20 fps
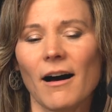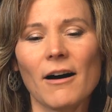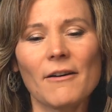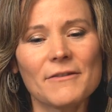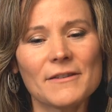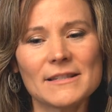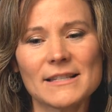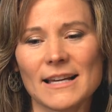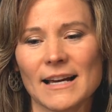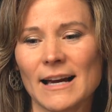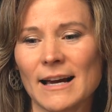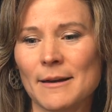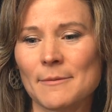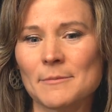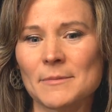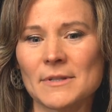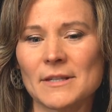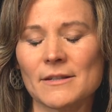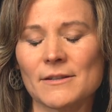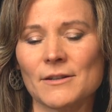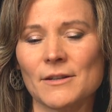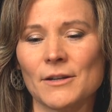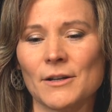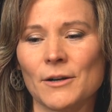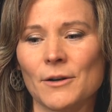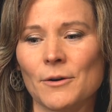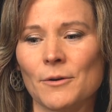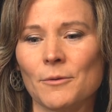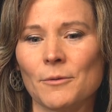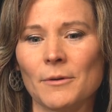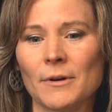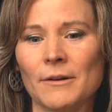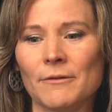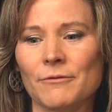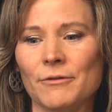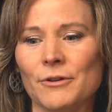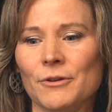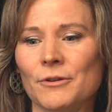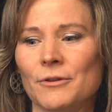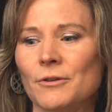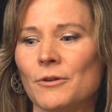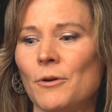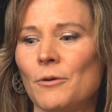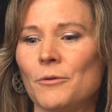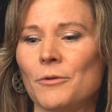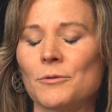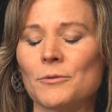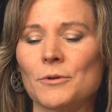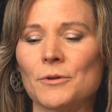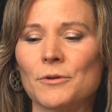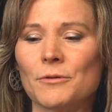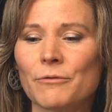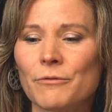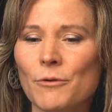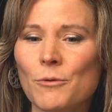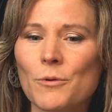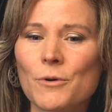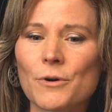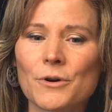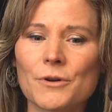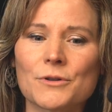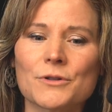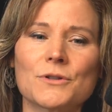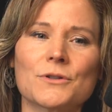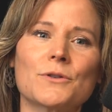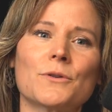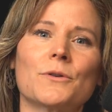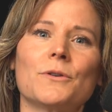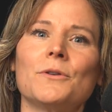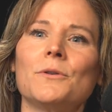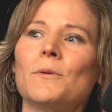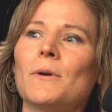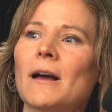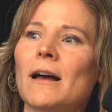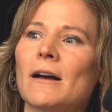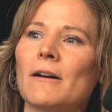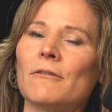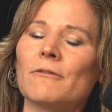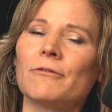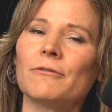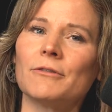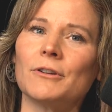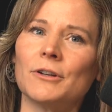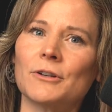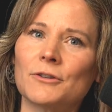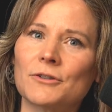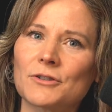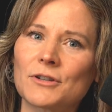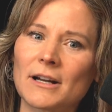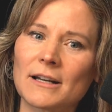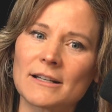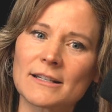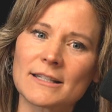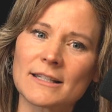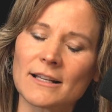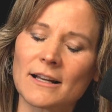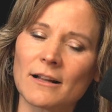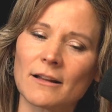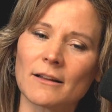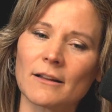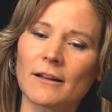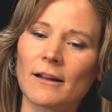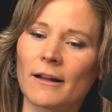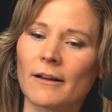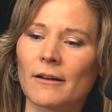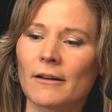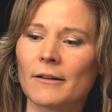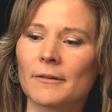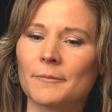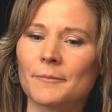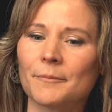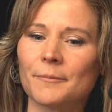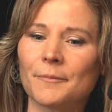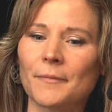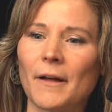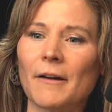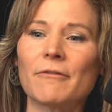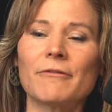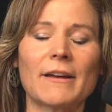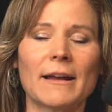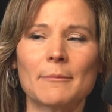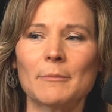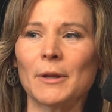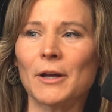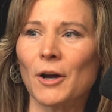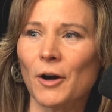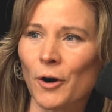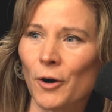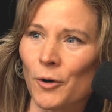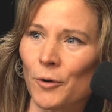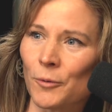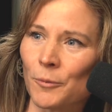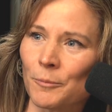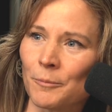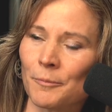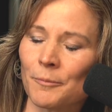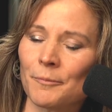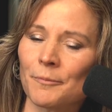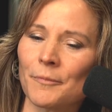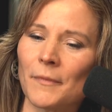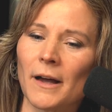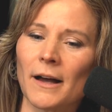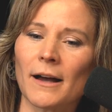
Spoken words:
oftentimes, if you're going through a divorce or you have, trying to sell a family home